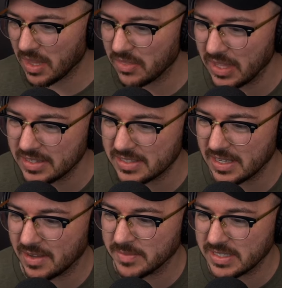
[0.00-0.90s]
Thanks,
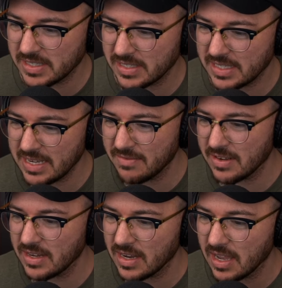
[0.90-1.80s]

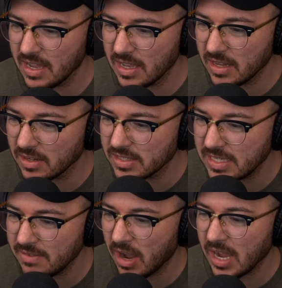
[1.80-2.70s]

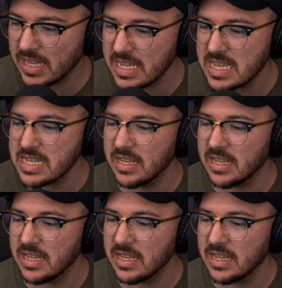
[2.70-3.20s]
Steve Hockey.